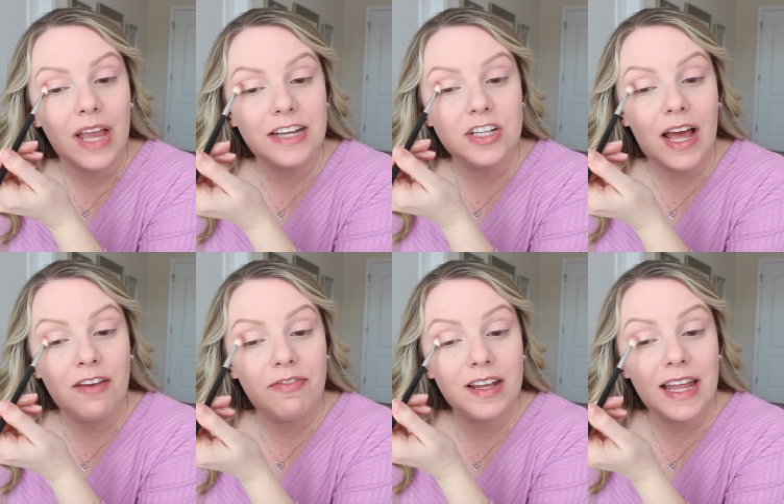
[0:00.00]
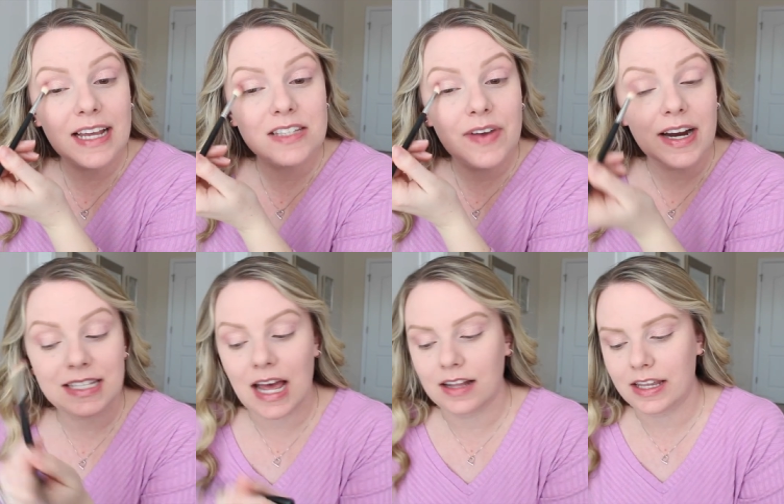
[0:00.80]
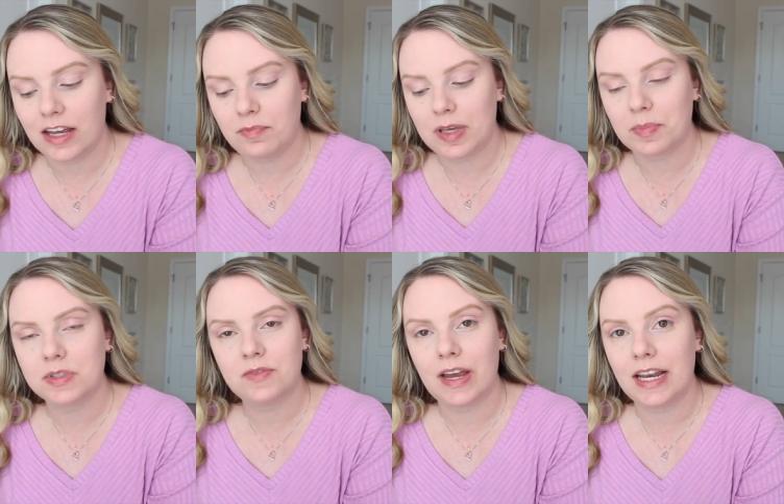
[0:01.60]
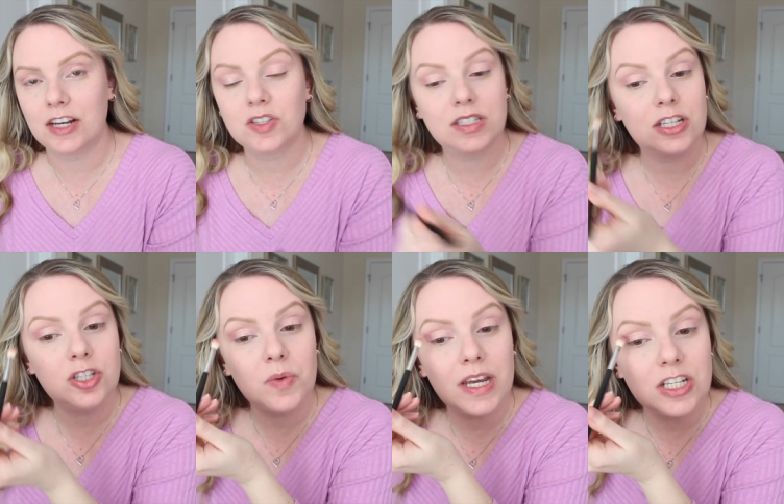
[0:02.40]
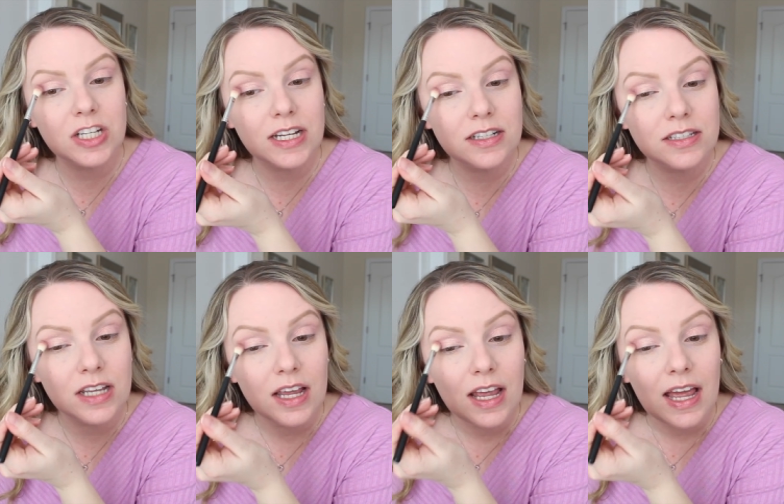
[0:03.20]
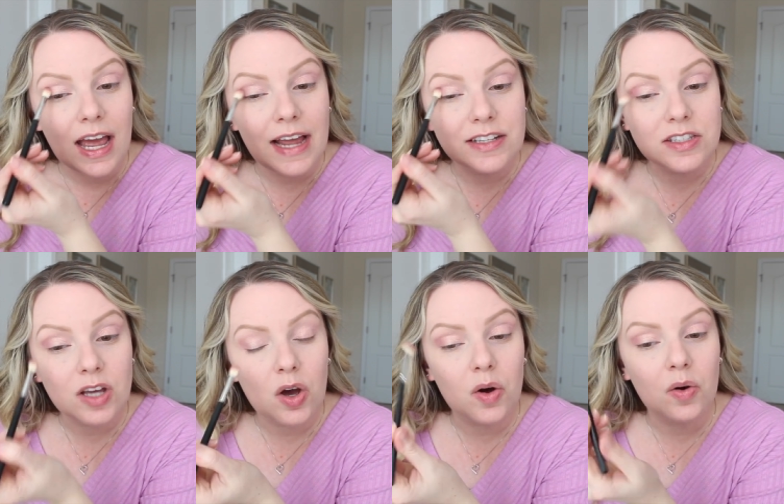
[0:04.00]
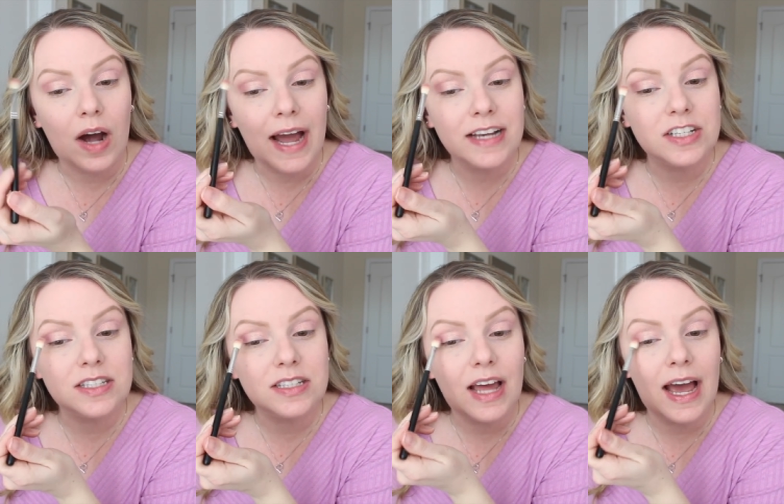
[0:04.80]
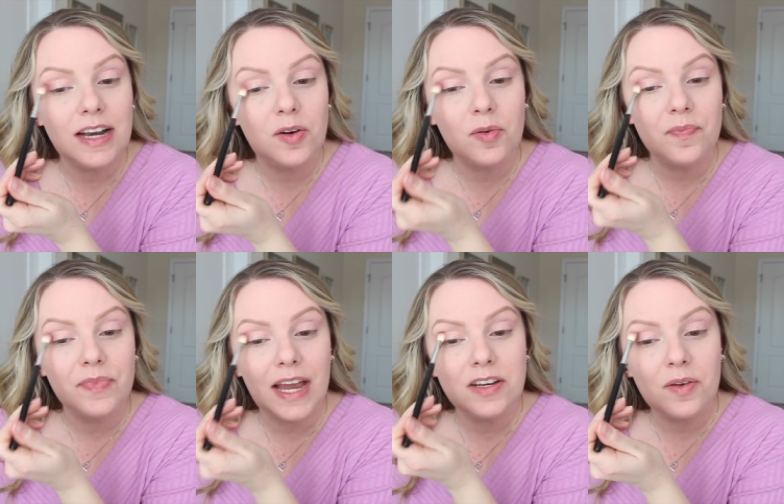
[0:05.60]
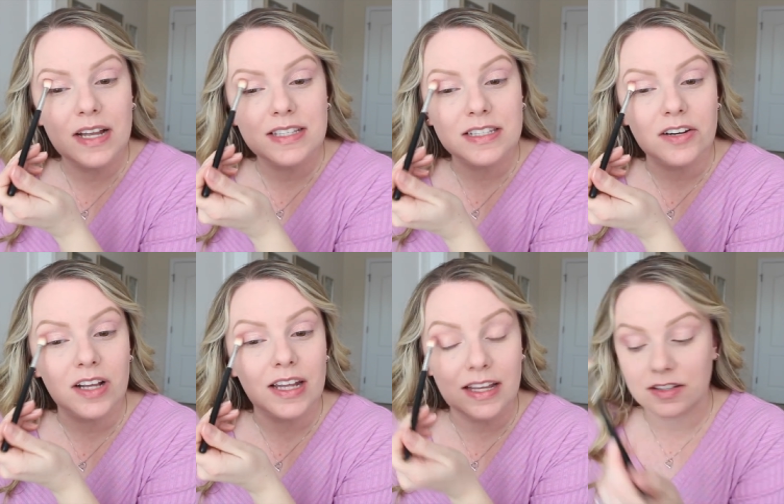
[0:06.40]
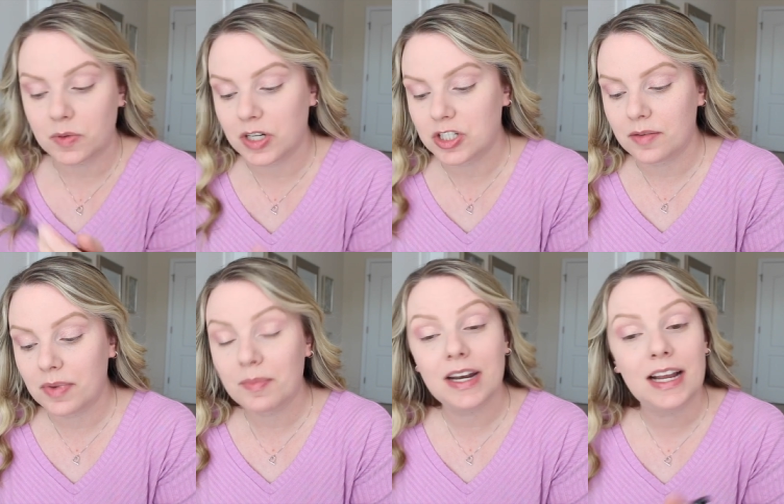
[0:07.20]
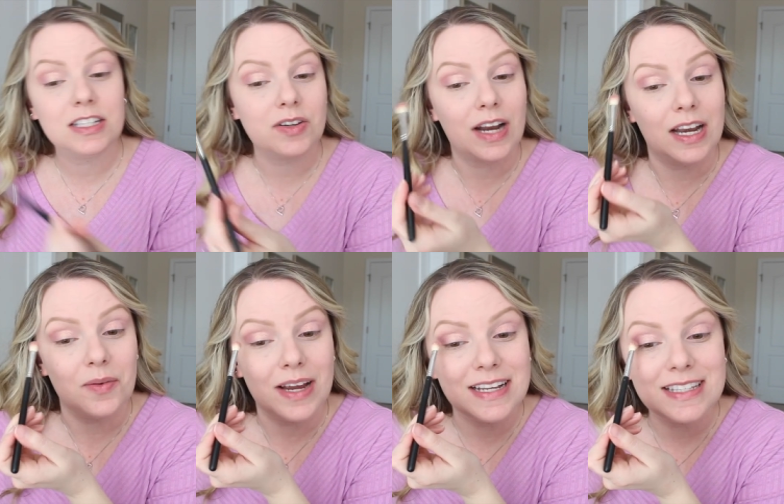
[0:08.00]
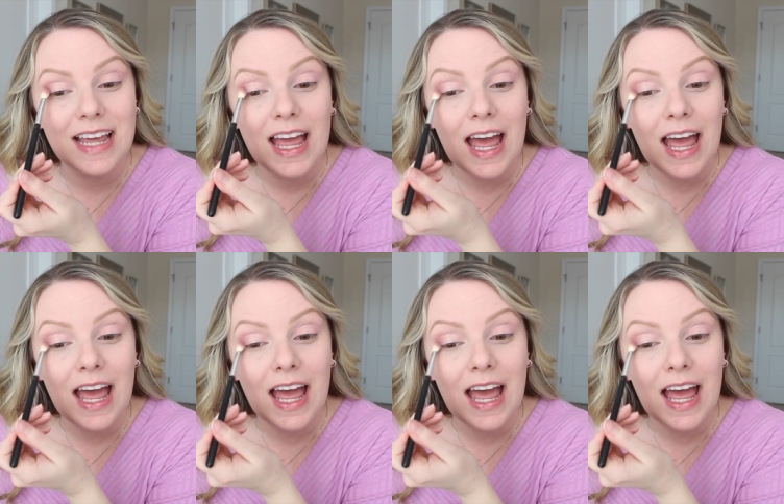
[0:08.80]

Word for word: I just, I feel like it's very telling of people's financial situations. And so I just, I don't, I don't necessarily like this question, but I'm going to answer it anyways.